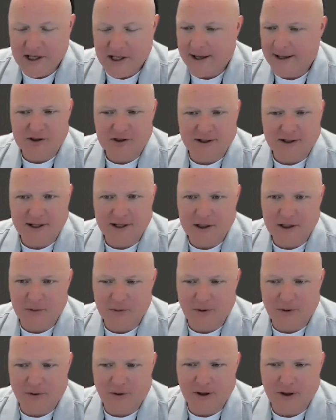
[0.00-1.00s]
just like you
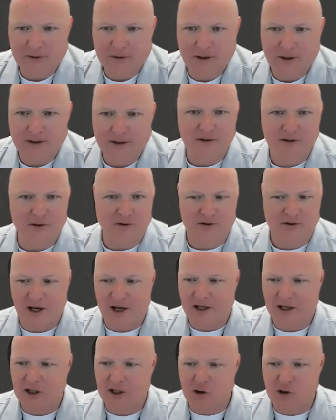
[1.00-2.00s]
would think that you're
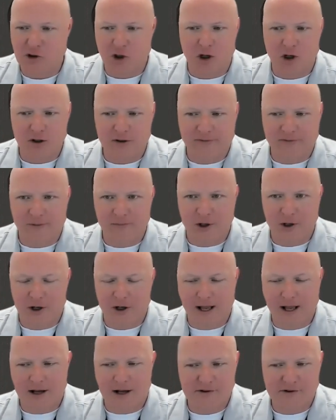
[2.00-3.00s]
taking junk from your
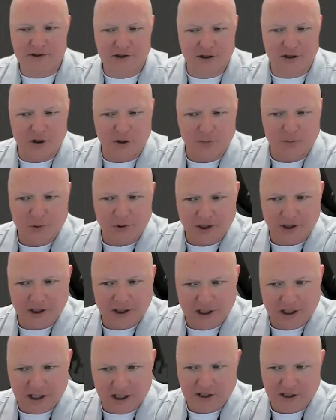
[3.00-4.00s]
house and you're putting
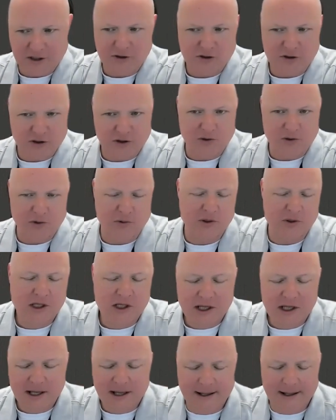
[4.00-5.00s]
it into
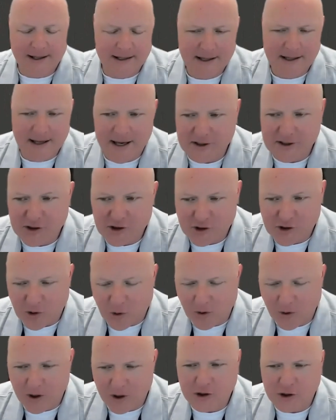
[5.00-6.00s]
a
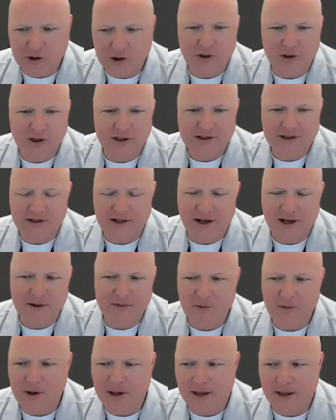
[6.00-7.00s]
storage unit
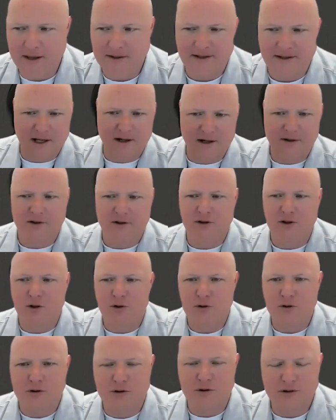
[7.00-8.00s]
down at the
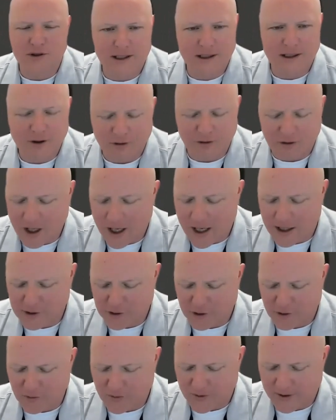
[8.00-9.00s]
local
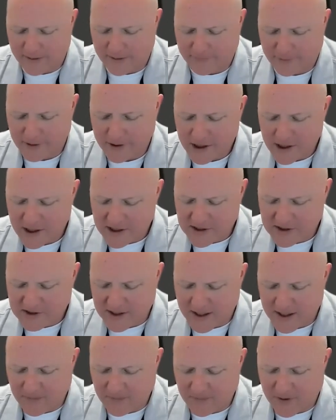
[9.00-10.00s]
garage or whatever.
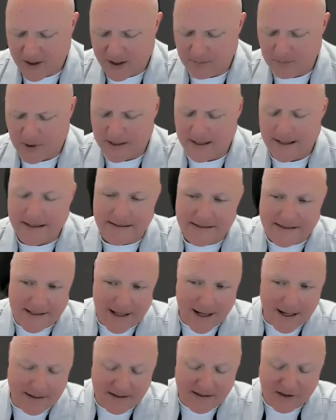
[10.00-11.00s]
Same thing. But
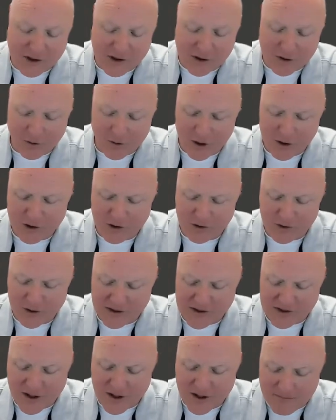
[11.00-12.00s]
inside these storage
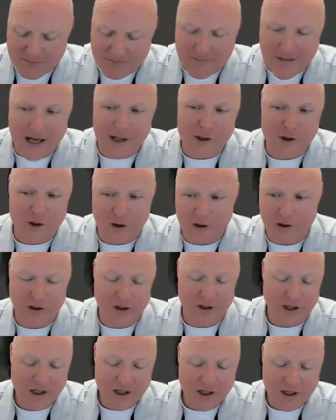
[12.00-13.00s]
units, they're measured